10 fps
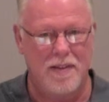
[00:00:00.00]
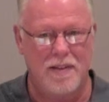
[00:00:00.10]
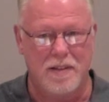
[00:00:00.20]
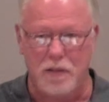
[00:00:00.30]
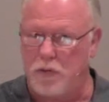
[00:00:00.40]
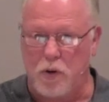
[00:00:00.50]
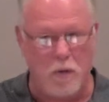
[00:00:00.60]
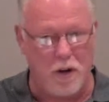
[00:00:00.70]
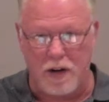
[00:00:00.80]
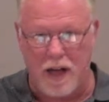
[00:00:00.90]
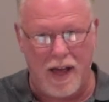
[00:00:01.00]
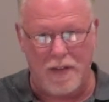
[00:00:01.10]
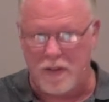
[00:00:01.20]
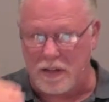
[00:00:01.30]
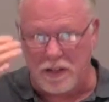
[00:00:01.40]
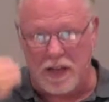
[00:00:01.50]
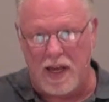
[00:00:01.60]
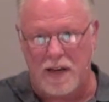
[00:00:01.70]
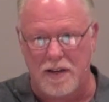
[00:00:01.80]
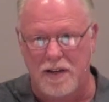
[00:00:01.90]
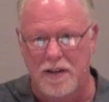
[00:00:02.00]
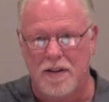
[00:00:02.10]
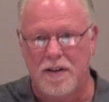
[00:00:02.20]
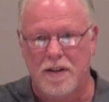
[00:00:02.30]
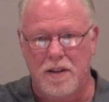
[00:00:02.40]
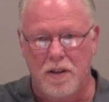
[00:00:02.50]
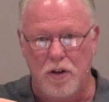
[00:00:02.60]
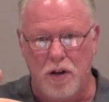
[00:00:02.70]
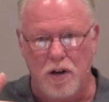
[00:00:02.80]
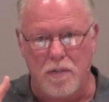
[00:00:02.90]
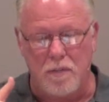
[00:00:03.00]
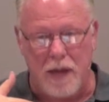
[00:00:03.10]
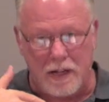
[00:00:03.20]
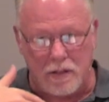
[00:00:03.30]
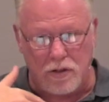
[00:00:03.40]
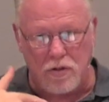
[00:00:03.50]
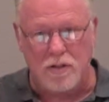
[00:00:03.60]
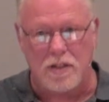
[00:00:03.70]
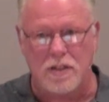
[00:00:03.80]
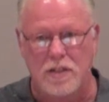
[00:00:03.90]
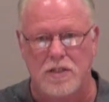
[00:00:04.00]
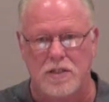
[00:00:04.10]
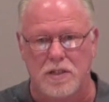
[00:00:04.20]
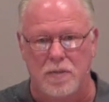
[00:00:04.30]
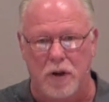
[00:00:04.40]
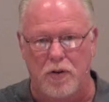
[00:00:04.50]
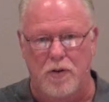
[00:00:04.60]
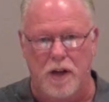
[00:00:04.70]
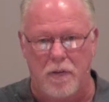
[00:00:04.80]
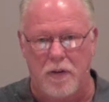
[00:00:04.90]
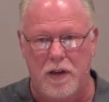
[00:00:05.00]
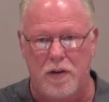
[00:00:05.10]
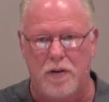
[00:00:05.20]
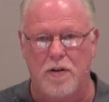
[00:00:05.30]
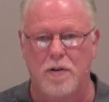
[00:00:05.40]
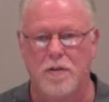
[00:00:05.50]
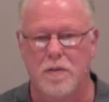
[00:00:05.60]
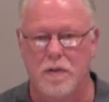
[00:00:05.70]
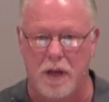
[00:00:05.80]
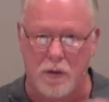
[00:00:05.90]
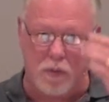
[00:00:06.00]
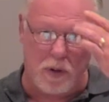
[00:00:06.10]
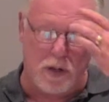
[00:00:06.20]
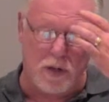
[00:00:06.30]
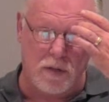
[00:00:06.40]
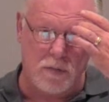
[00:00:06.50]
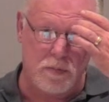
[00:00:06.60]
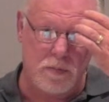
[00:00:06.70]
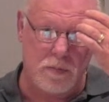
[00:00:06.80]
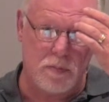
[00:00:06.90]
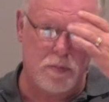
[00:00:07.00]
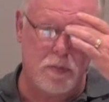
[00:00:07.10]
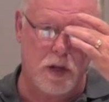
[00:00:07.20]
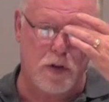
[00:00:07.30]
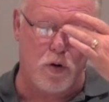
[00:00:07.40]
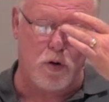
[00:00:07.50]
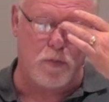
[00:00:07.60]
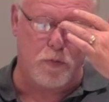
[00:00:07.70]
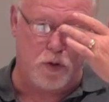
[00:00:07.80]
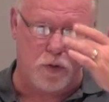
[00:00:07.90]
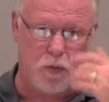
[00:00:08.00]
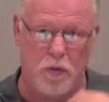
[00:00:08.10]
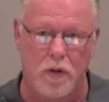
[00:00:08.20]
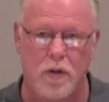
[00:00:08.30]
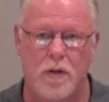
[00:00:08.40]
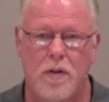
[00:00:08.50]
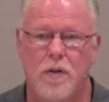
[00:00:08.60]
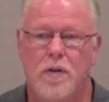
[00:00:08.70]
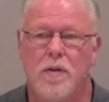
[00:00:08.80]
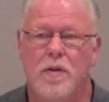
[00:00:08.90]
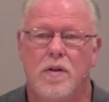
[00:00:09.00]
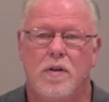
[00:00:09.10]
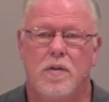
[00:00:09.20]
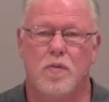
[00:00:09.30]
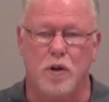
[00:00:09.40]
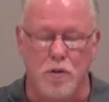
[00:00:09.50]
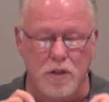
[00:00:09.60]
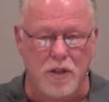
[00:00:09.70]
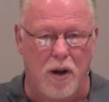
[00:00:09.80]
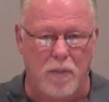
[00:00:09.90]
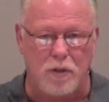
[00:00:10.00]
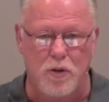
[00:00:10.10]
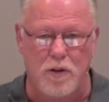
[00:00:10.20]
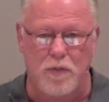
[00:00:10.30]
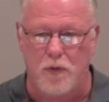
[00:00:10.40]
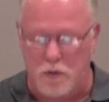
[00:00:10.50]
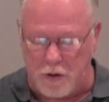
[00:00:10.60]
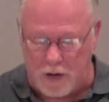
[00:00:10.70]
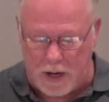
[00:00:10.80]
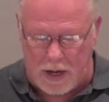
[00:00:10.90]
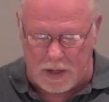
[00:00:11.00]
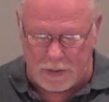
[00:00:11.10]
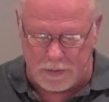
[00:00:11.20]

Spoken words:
Because if you don't want to die, if that's the end, you're going to make certain decisions about your life here that will, in your view, reduce the opportunity for you to die.